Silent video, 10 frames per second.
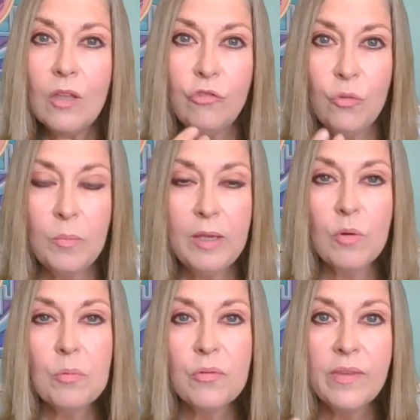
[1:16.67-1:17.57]
to me,
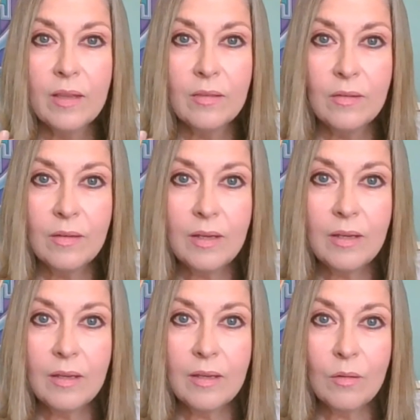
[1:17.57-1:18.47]
represents
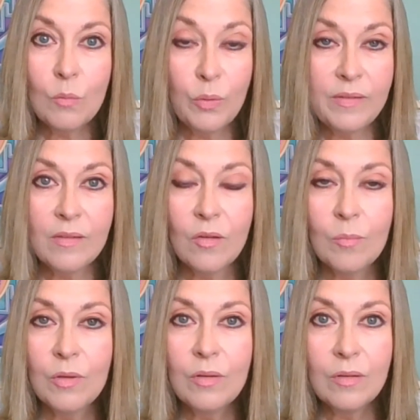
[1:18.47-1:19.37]

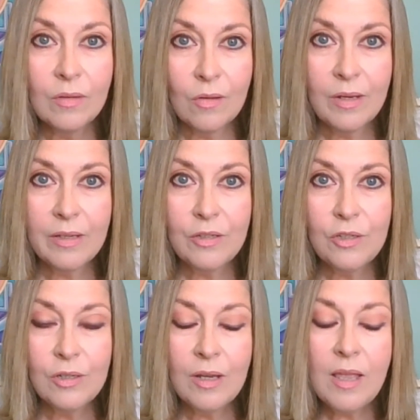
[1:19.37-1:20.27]
wisdom, knowledge.